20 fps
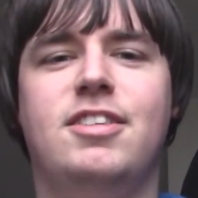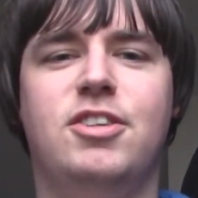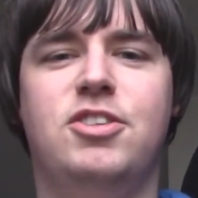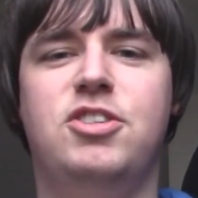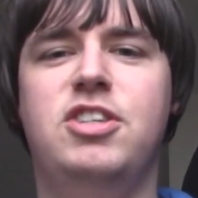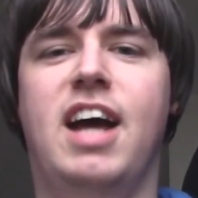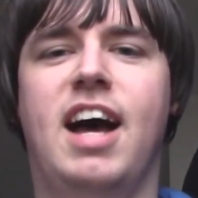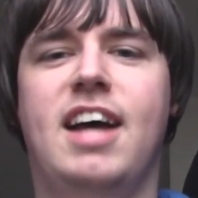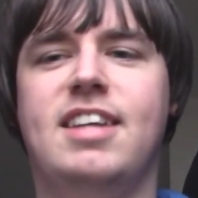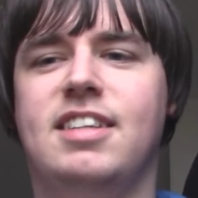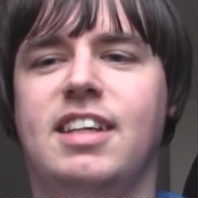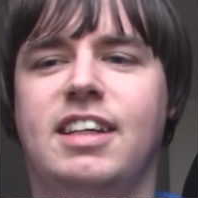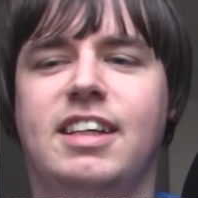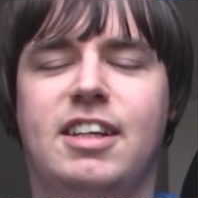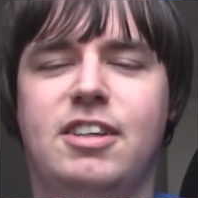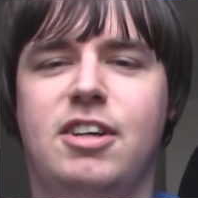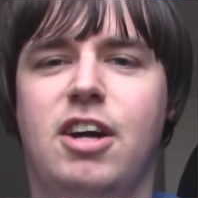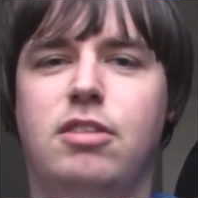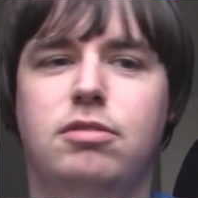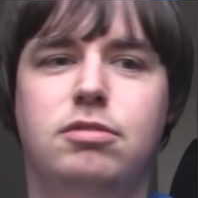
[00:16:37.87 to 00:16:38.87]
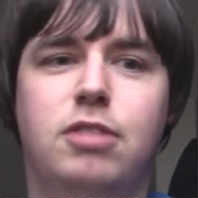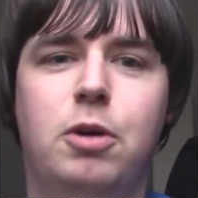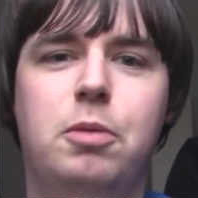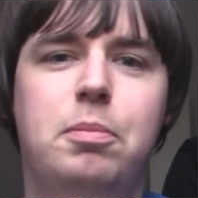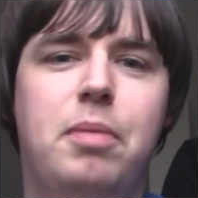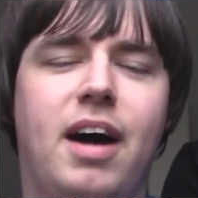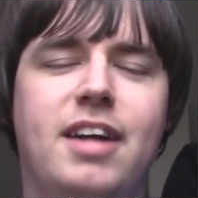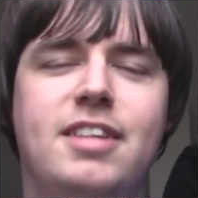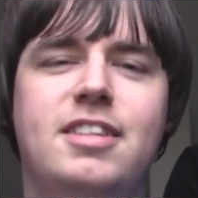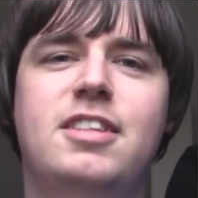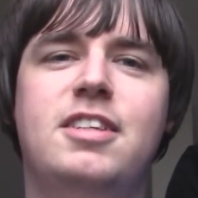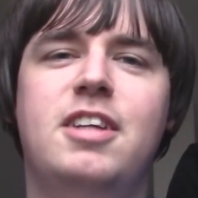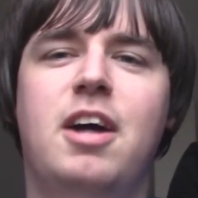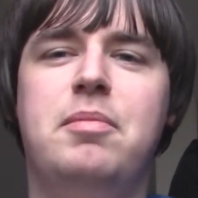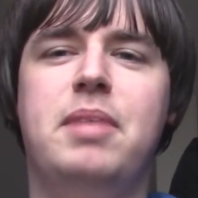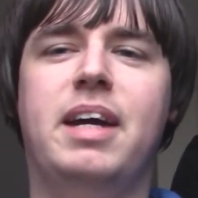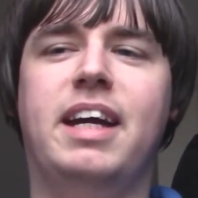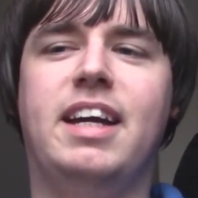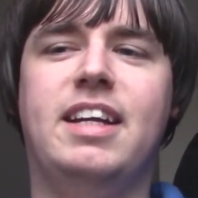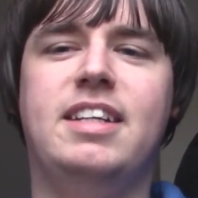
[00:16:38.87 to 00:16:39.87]
So she has like a, a robot
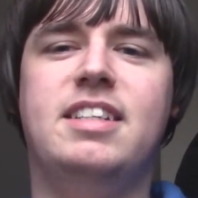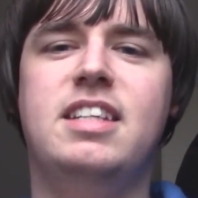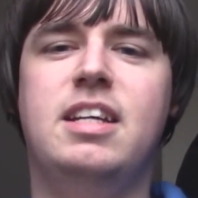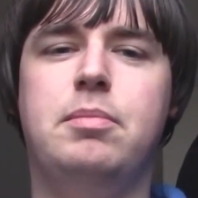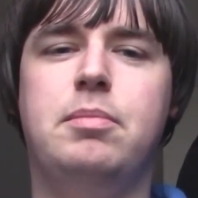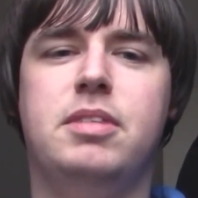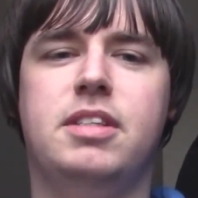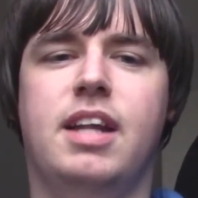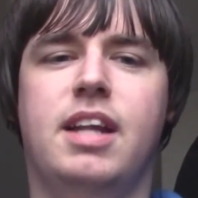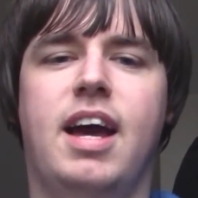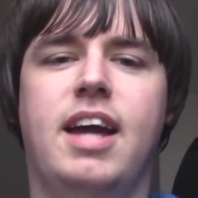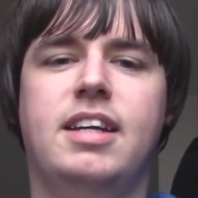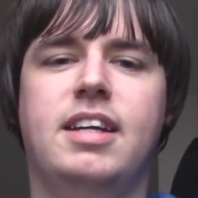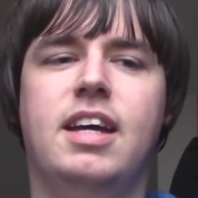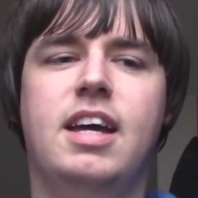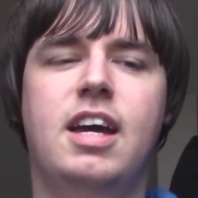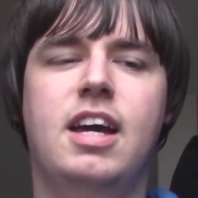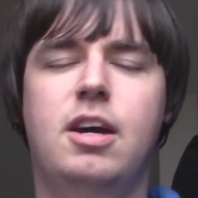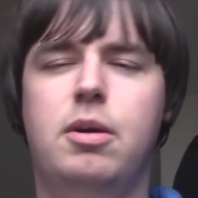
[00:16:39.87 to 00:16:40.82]
stomach, it seems like.